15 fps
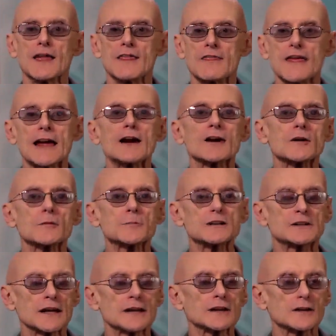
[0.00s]
their
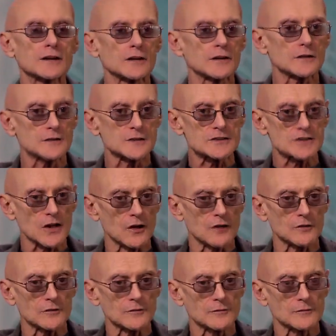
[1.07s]
particular zone.